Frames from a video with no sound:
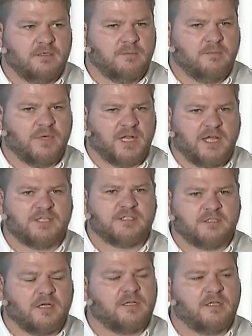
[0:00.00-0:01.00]
but
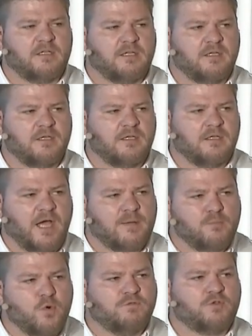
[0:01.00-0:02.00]
I
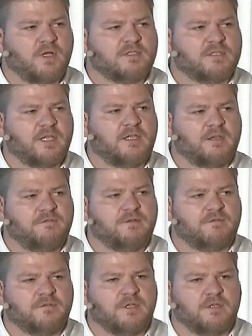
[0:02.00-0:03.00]
moved to Helsinki
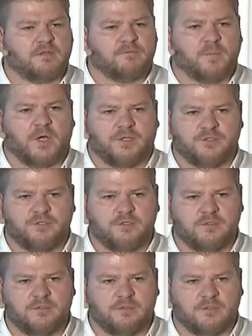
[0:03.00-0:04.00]
15th of March.
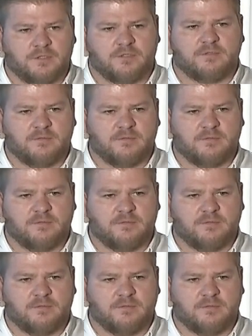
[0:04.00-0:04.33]
So just